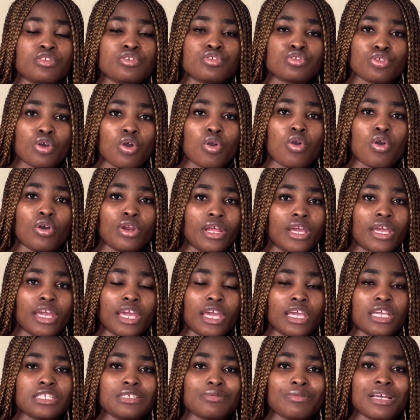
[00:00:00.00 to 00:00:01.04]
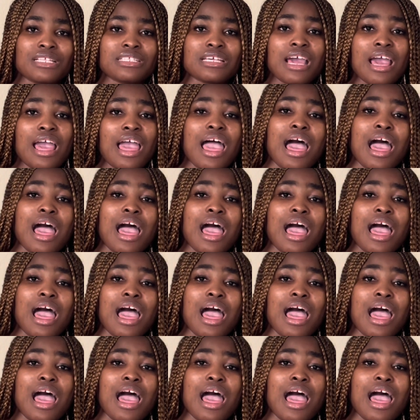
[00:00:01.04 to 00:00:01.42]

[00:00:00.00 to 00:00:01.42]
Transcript: stuck on engagement.